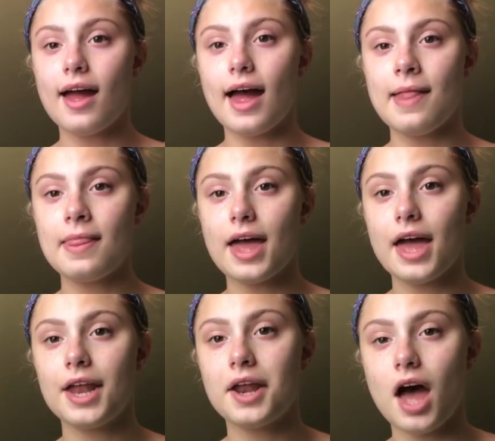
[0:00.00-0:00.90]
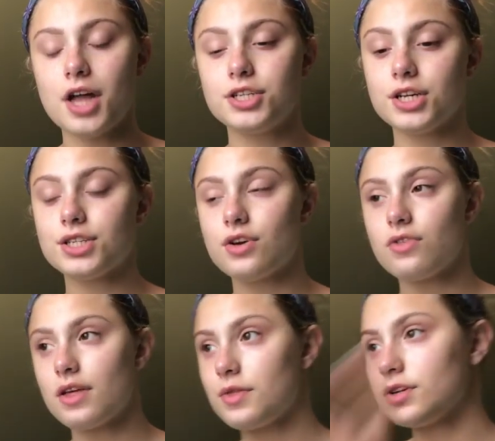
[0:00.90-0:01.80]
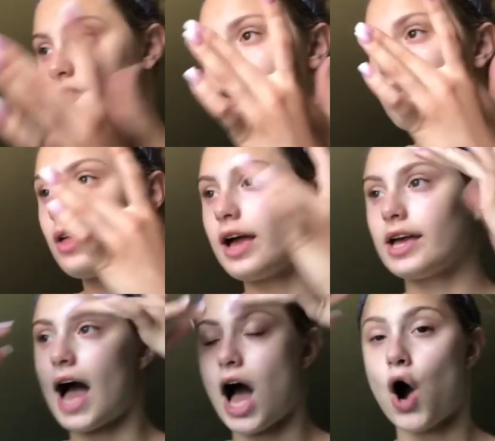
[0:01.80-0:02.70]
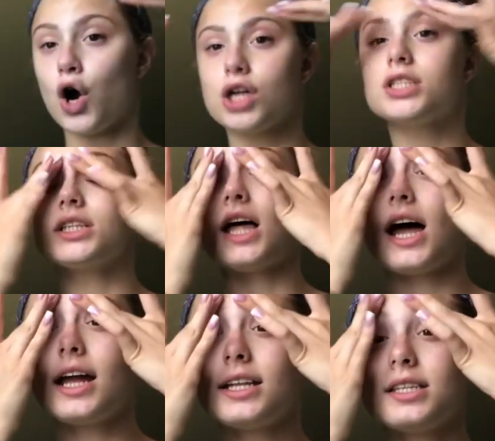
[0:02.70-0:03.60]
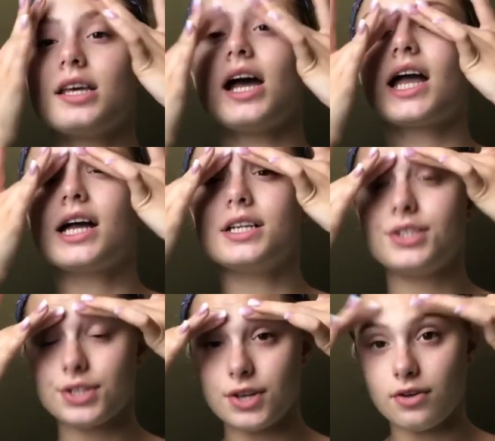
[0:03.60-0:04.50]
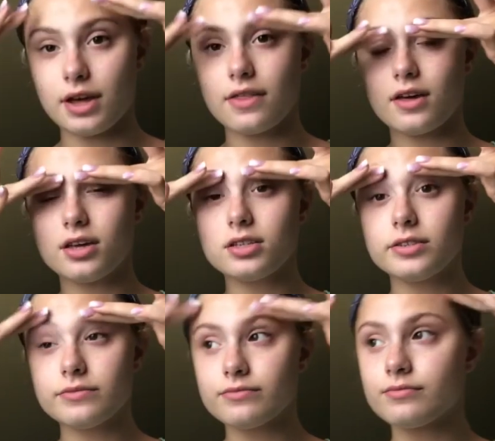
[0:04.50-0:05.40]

And then just so that there's no like harsh lines, I kind of just go like this.